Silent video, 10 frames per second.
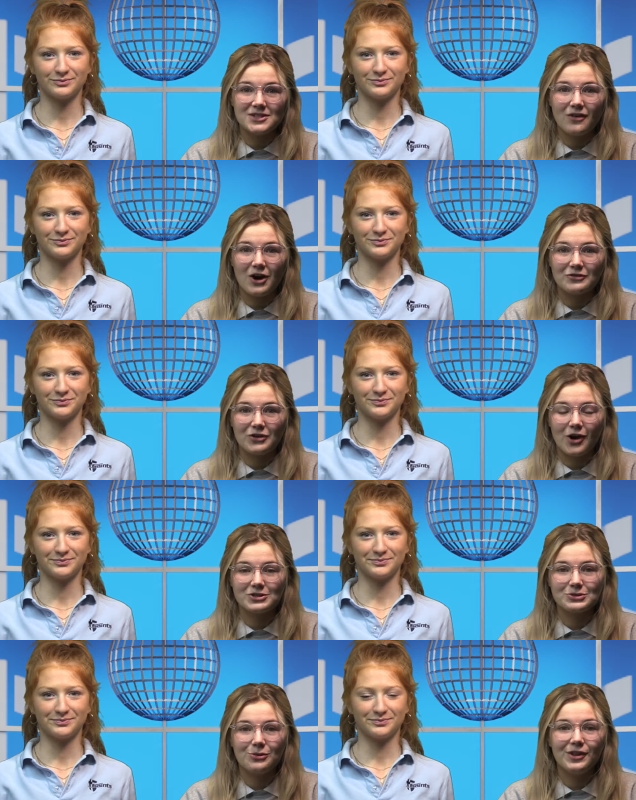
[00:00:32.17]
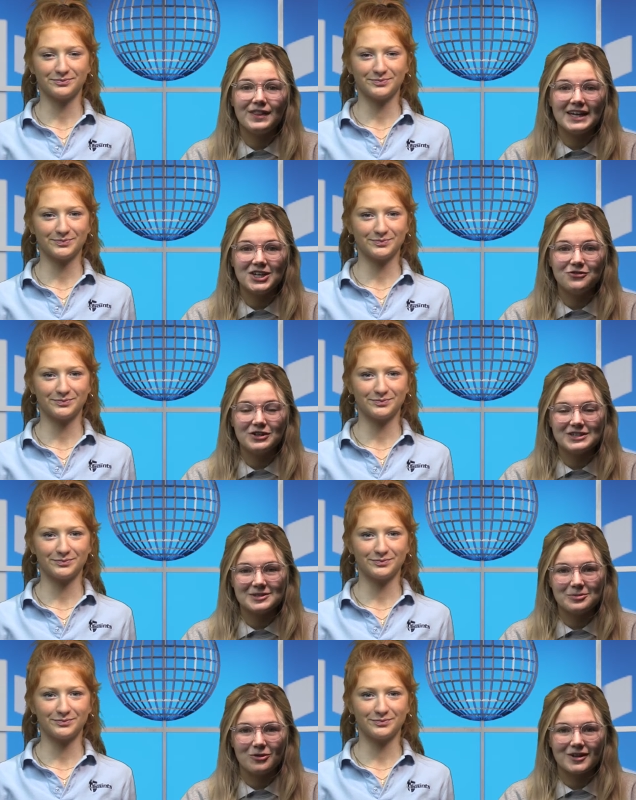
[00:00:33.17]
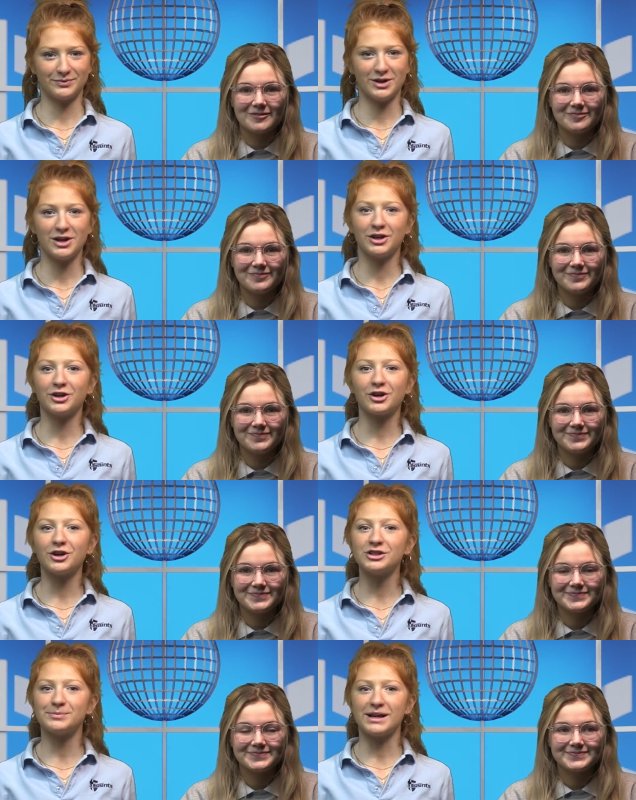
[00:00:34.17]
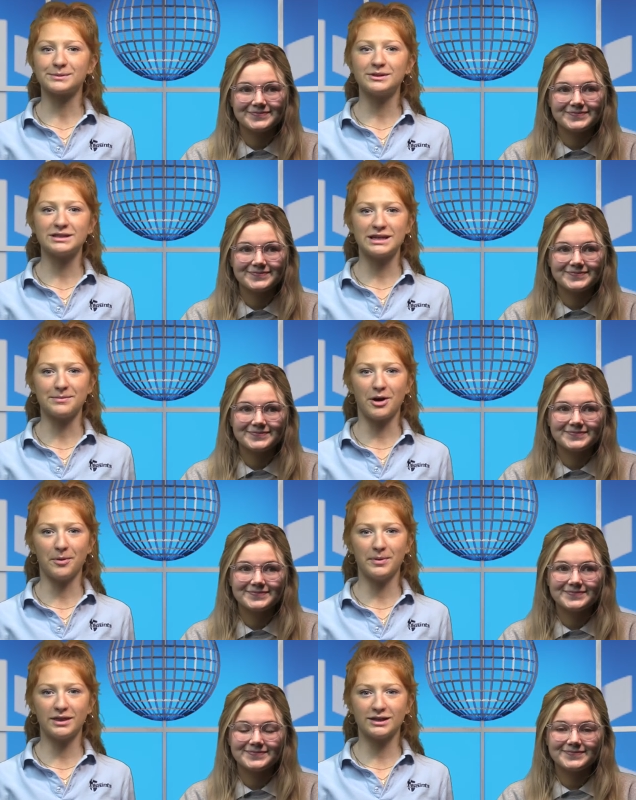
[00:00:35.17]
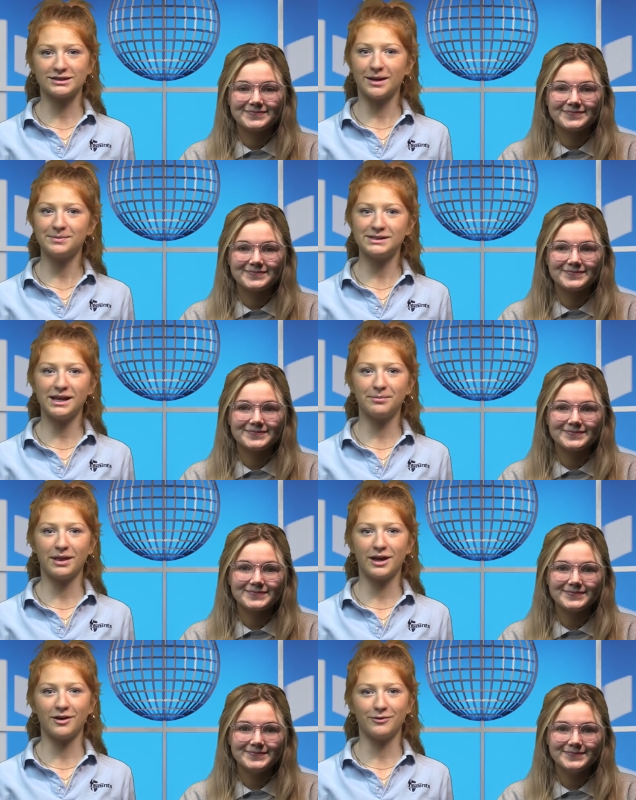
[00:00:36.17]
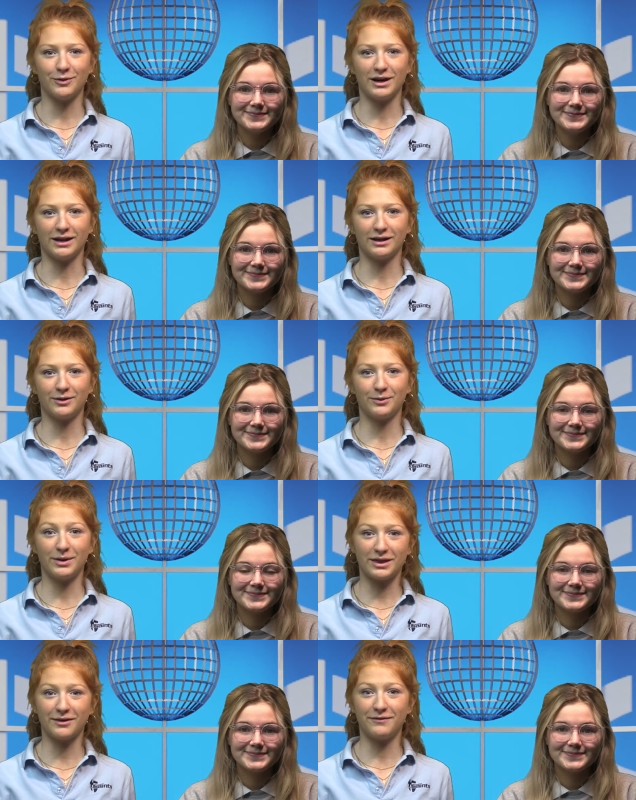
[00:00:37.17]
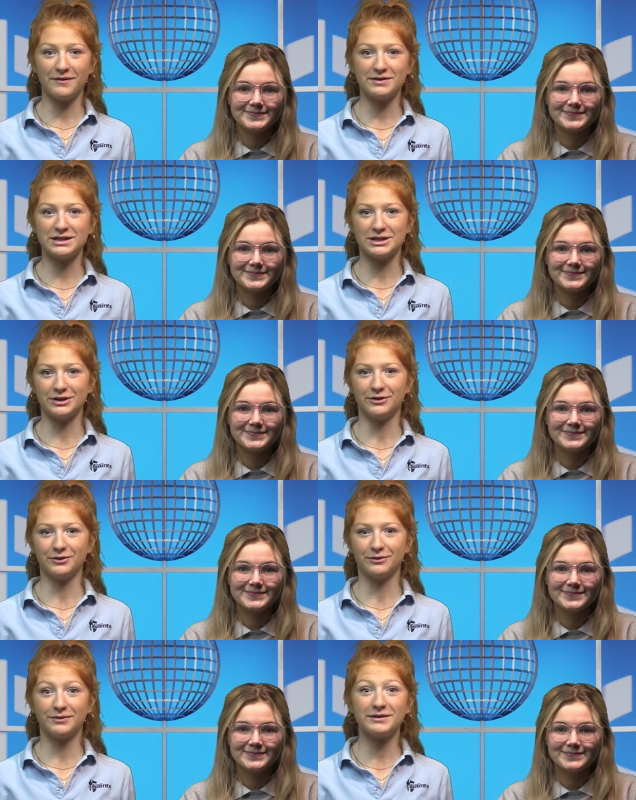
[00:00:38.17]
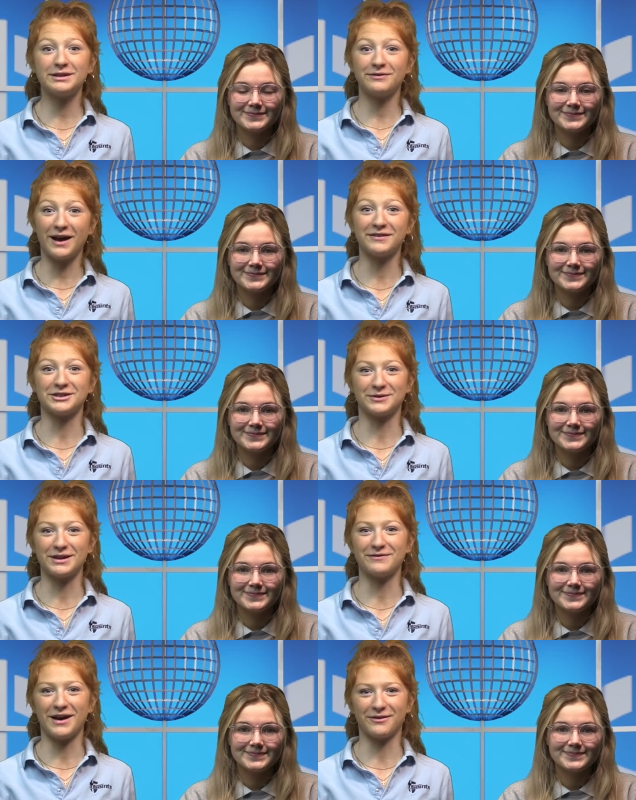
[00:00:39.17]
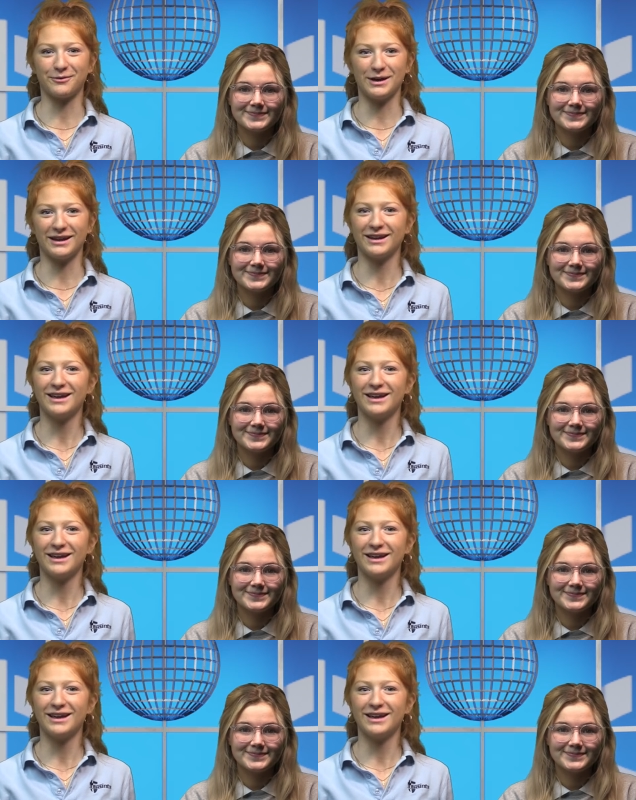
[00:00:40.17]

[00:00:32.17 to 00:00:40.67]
Speaker 1: of art for our school. Thank you for your support. Your girls'
Speaker 2: basketball team opened the sub state playoff win with a 52, 55 to 25 win.